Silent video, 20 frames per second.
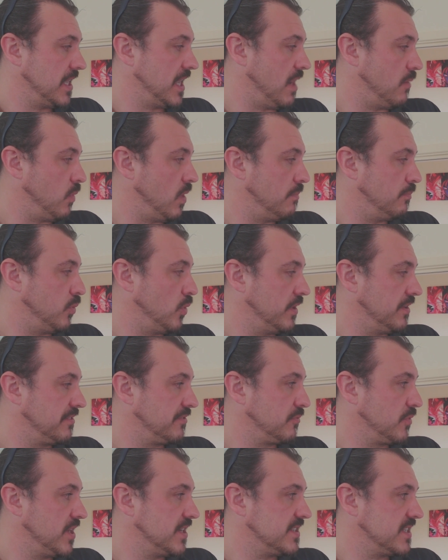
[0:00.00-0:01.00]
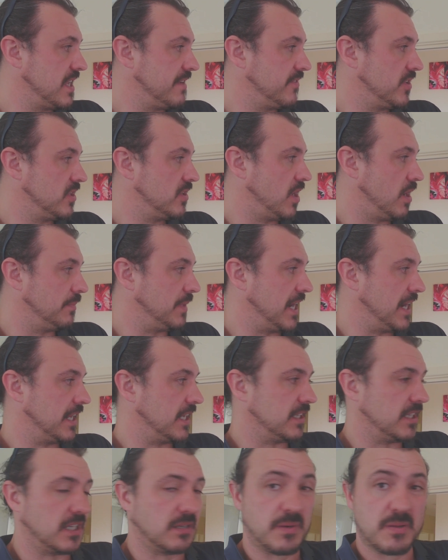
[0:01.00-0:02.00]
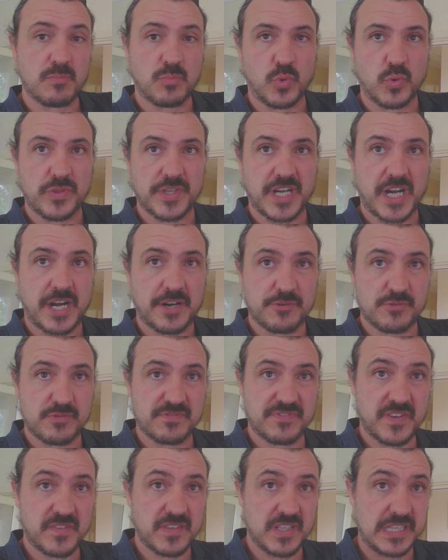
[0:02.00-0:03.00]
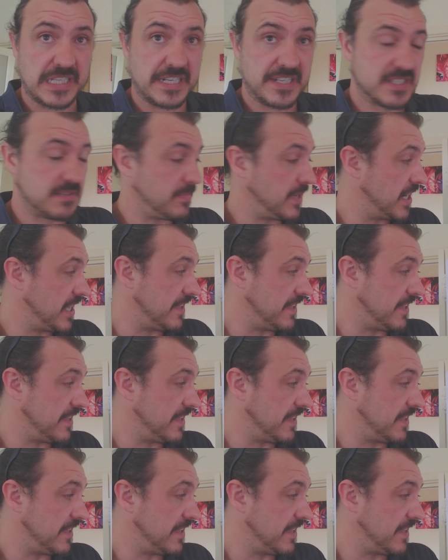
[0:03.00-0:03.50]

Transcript: At 1.37, I'm getting a little bit more than 150 litres a minute,